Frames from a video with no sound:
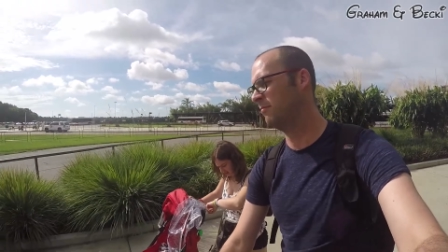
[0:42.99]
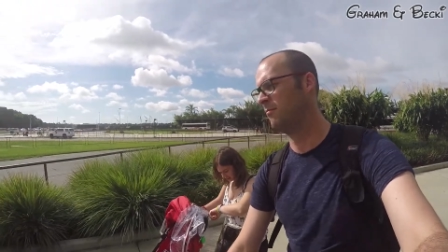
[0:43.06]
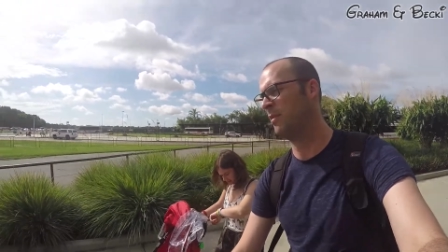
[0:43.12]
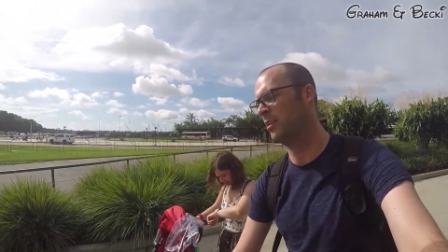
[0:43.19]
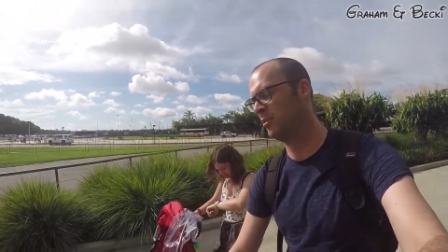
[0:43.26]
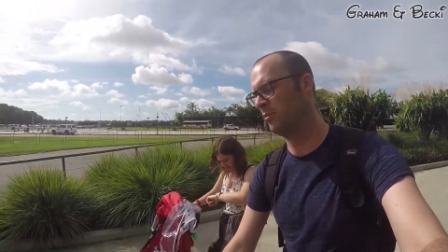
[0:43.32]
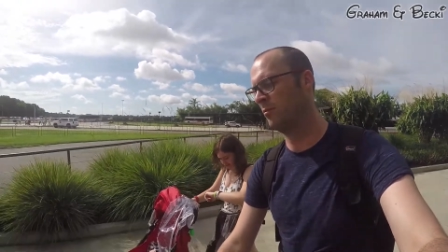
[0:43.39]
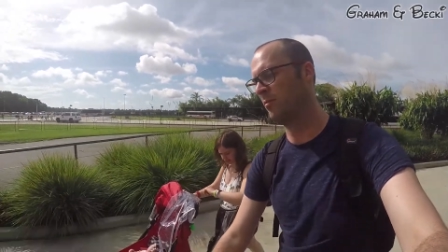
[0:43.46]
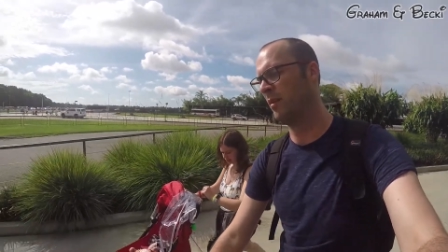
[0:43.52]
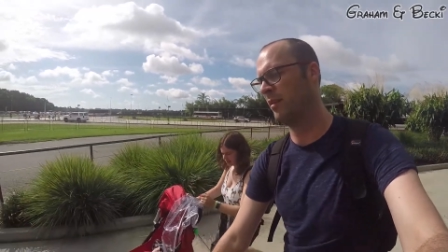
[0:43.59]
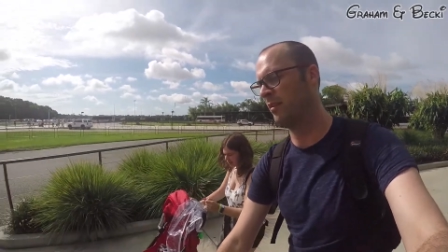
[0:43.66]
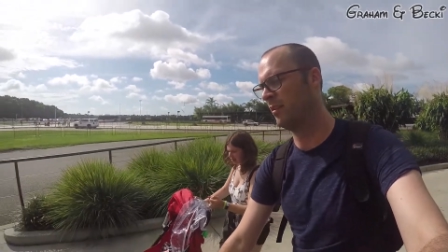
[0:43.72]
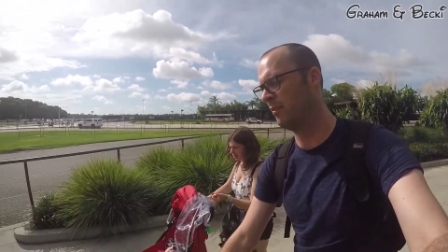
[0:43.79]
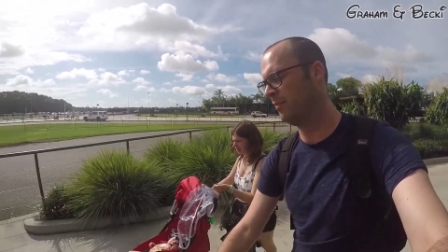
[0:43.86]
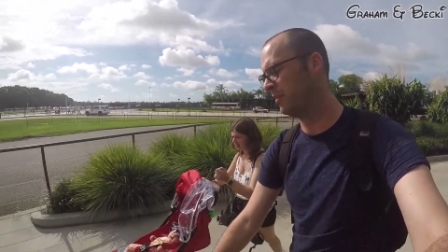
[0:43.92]
make sure we make
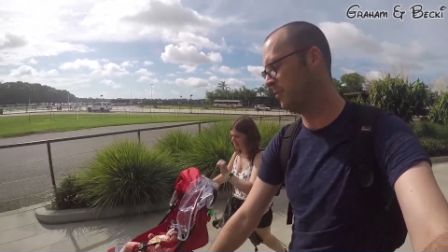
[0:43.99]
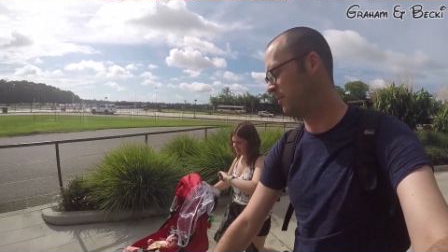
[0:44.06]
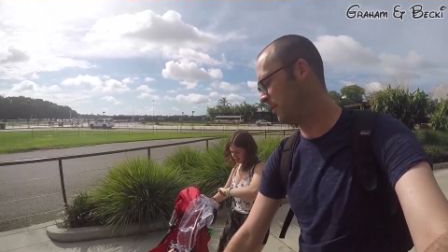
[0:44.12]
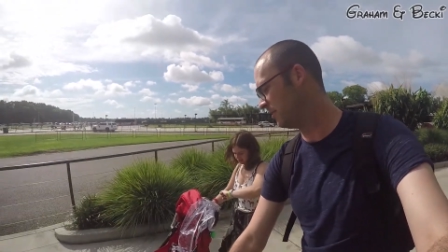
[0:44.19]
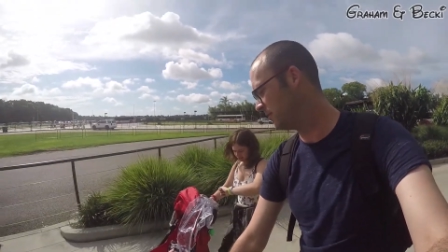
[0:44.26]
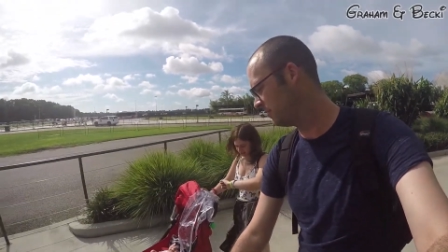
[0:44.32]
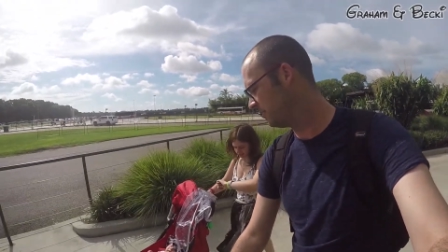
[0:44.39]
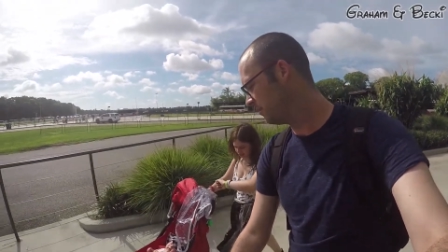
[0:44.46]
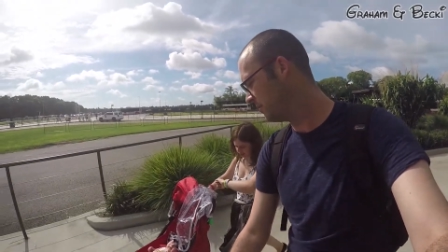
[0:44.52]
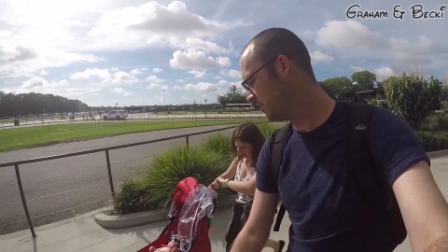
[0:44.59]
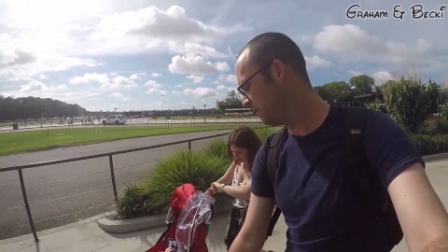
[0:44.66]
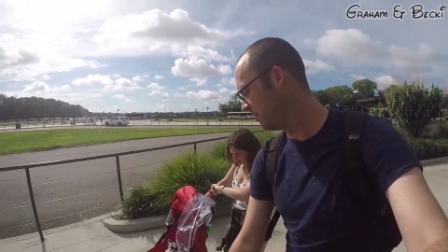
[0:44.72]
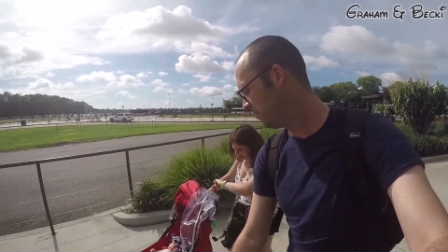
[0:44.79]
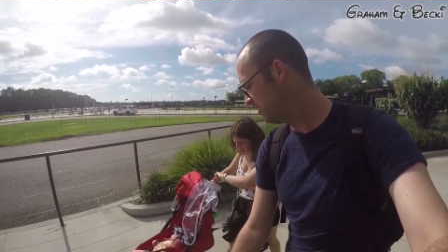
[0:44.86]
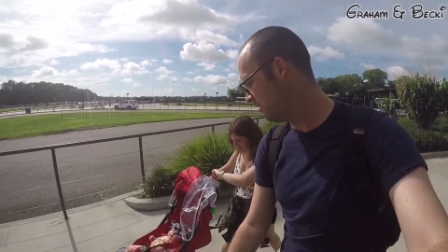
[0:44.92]
our fast
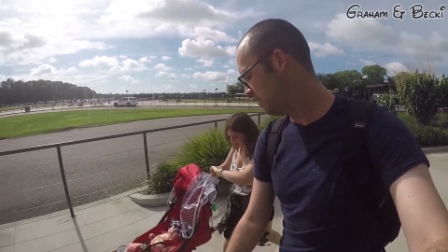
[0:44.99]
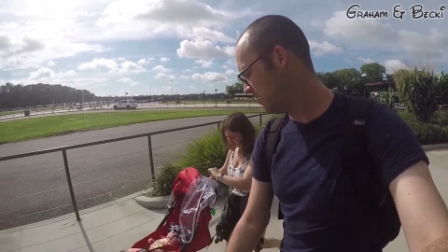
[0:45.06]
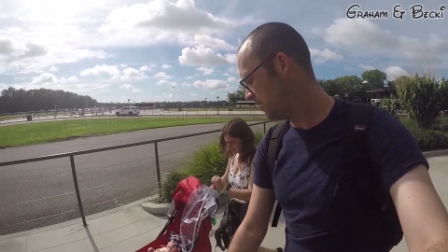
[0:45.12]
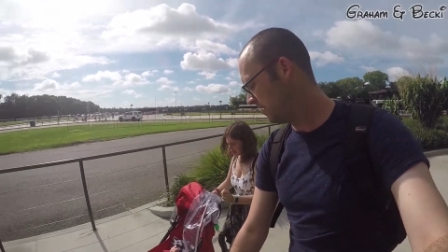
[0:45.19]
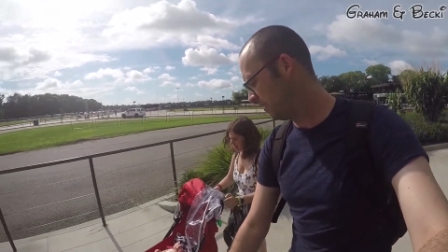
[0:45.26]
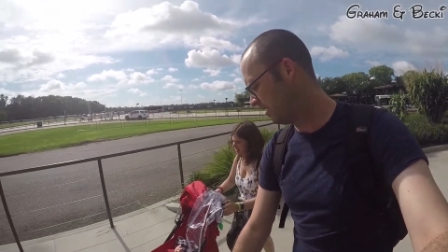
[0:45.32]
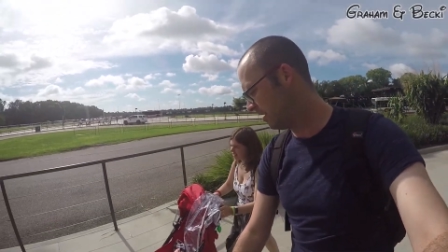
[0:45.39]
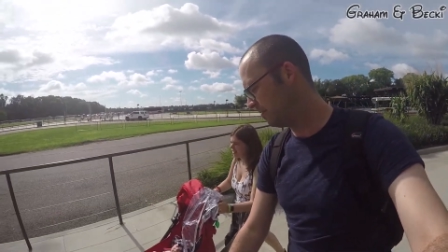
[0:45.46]
pass.